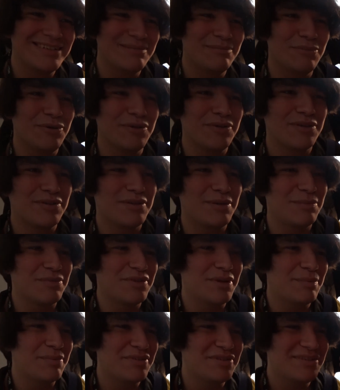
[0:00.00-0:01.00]
more the
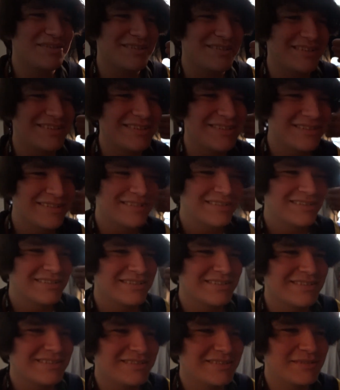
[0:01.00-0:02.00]
thumbs ups.
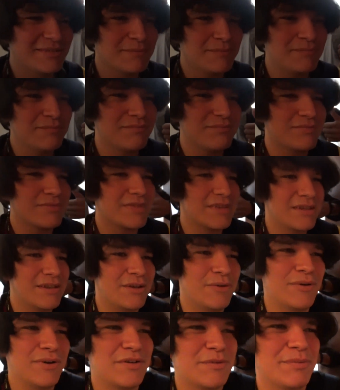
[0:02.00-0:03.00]
Yeah.
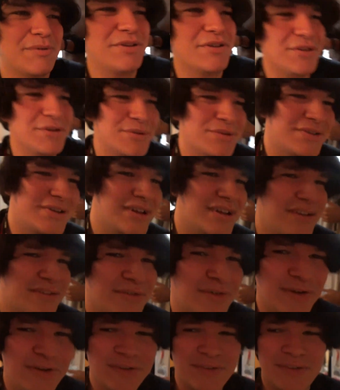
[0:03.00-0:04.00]
You want to explain the news, honey, as
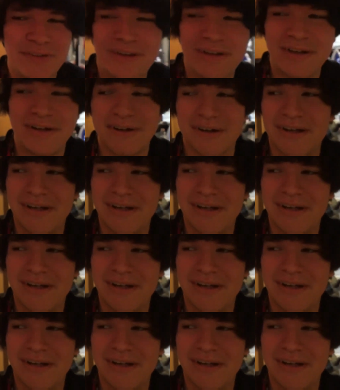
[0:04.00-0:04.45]
far as our